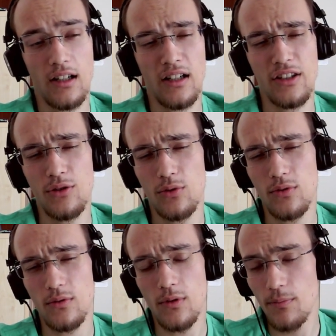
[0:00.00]
You
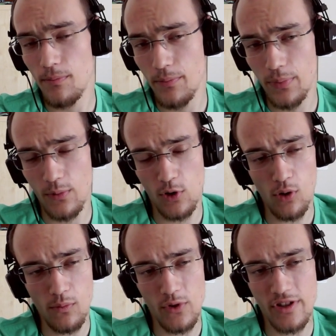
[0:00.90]

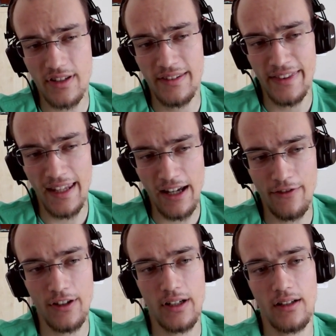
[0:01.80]
almost
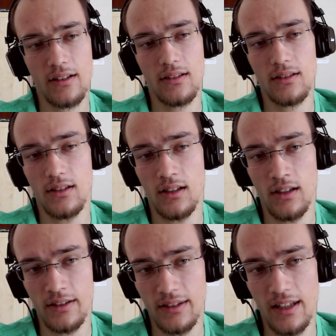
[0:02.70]
never
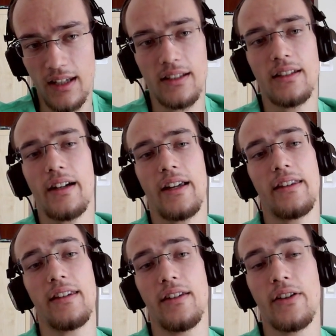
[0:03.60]
take the knight
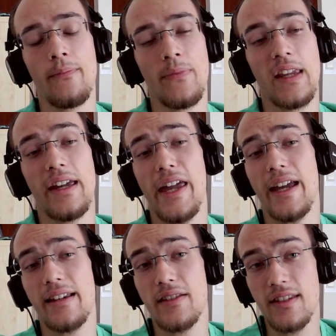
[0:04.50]
here,
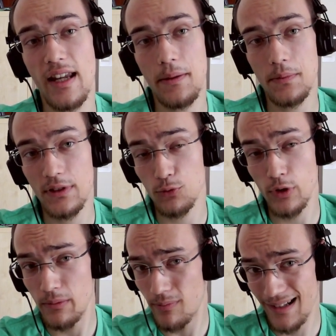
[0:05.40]
except
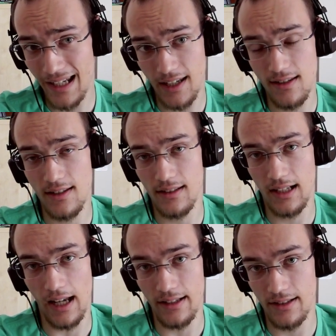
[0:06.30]
when black isn't
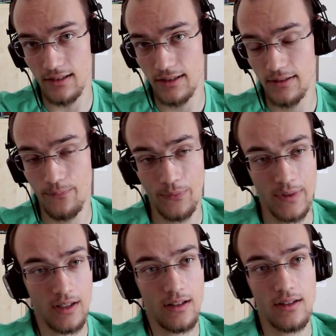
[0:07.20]
castled.
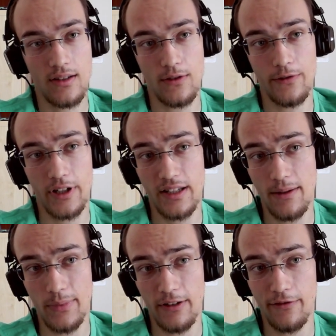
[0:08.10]
So for
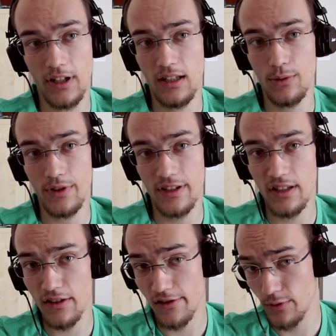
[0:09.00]
example, if king was
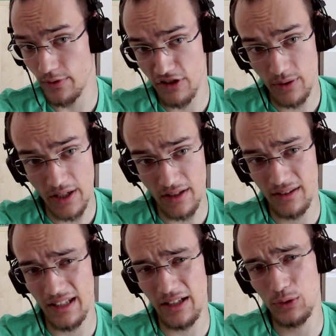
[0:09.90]
here, rook was here,
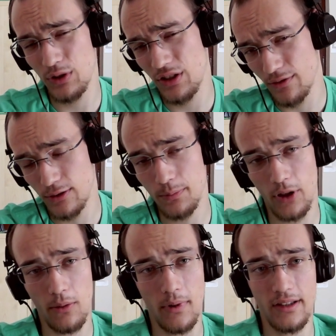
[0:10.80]
then you would
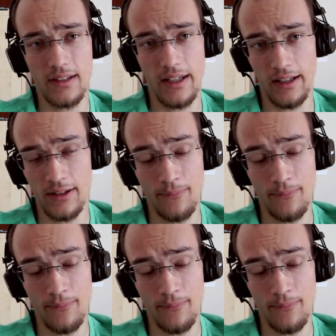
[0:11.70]
probably take.